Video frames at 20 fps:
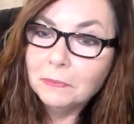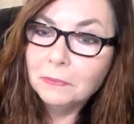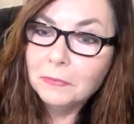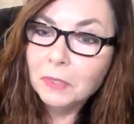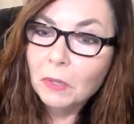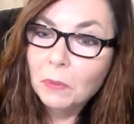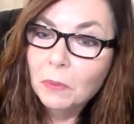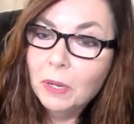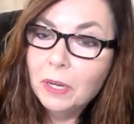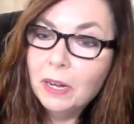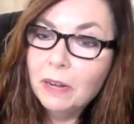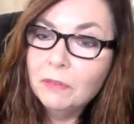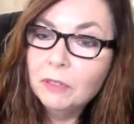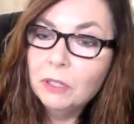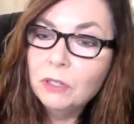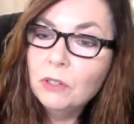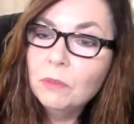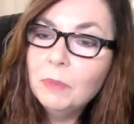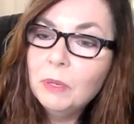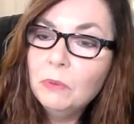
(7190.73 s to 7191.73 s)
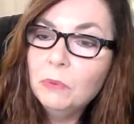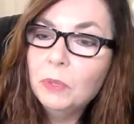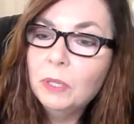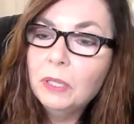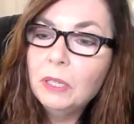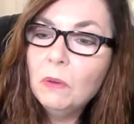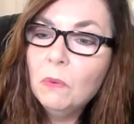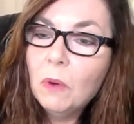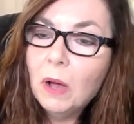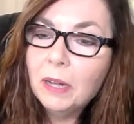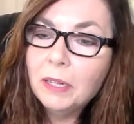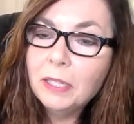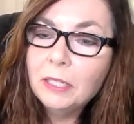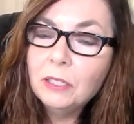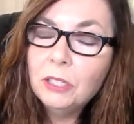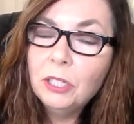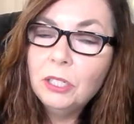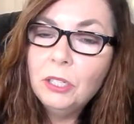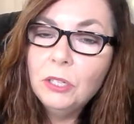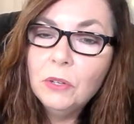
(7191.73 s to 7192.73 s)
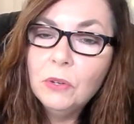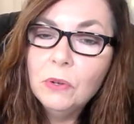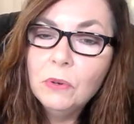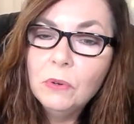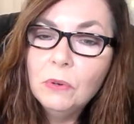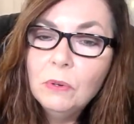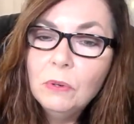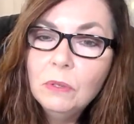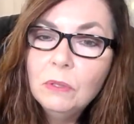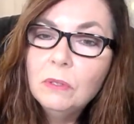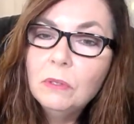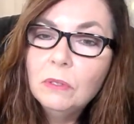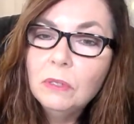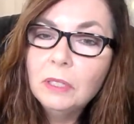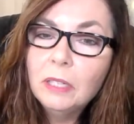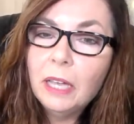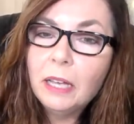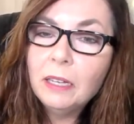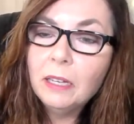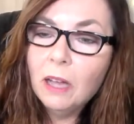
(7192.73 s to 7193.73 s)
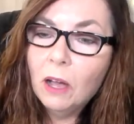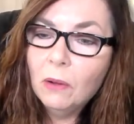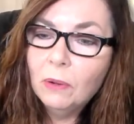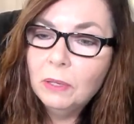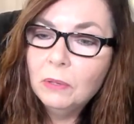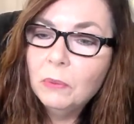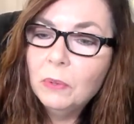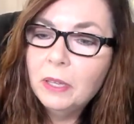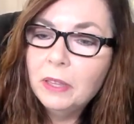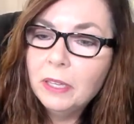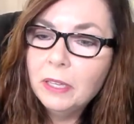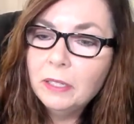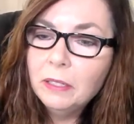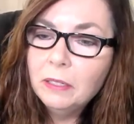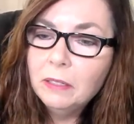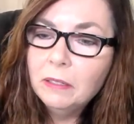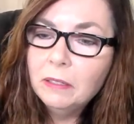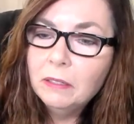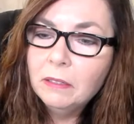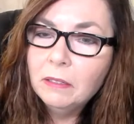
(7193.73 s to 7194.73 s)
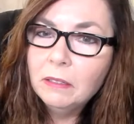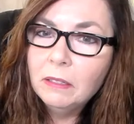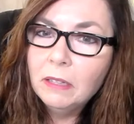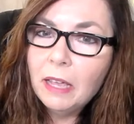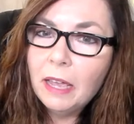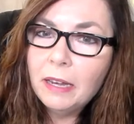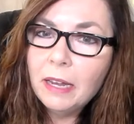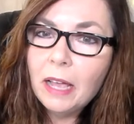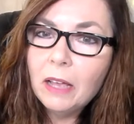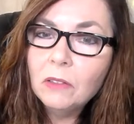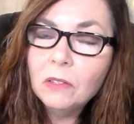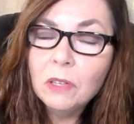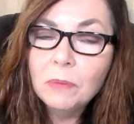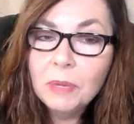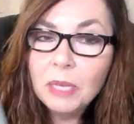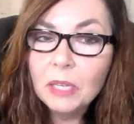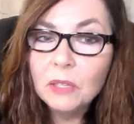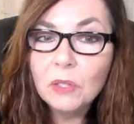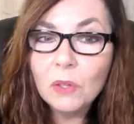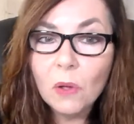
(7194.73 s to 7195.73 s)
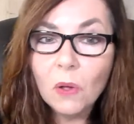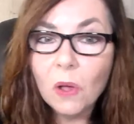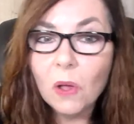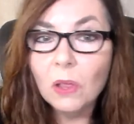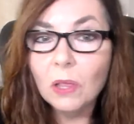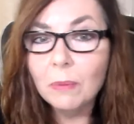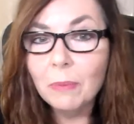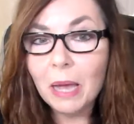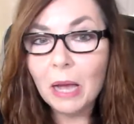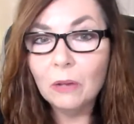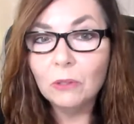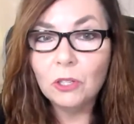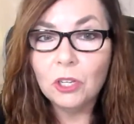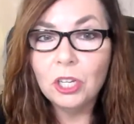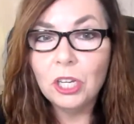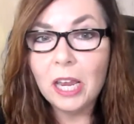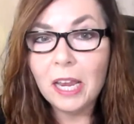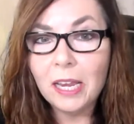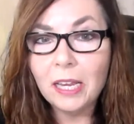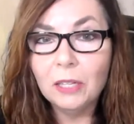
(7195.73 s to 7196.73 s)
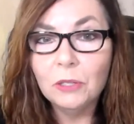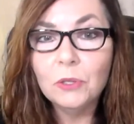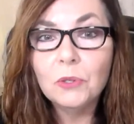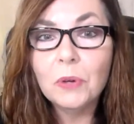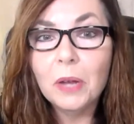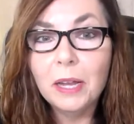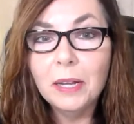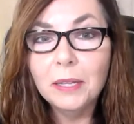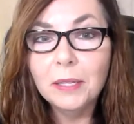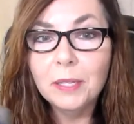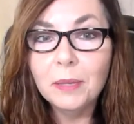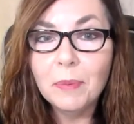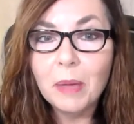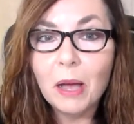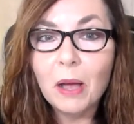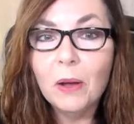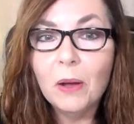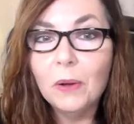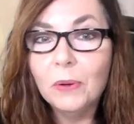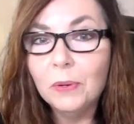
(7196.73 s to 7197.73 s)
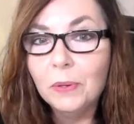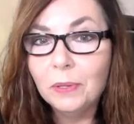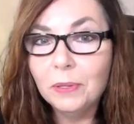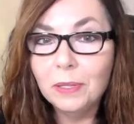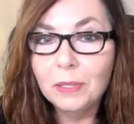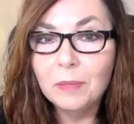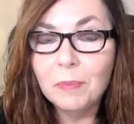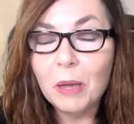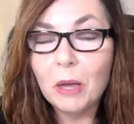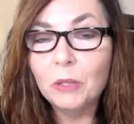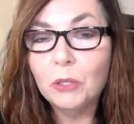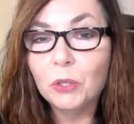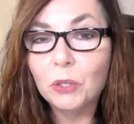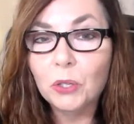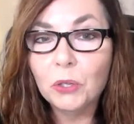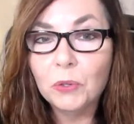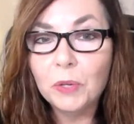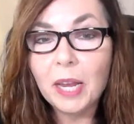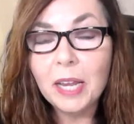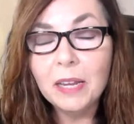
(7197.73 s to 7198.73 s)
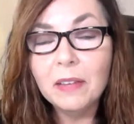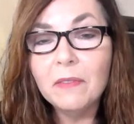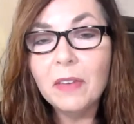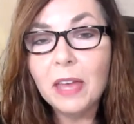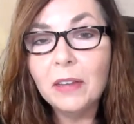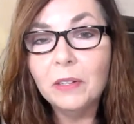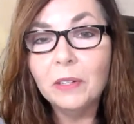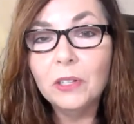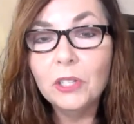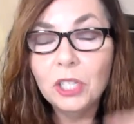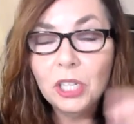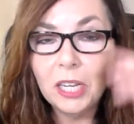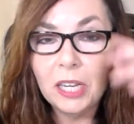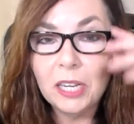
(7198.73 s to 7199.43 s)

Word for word: whatever you've been really wanting to do, get going with it and alchemy is all about change right it's about it's about your creative energy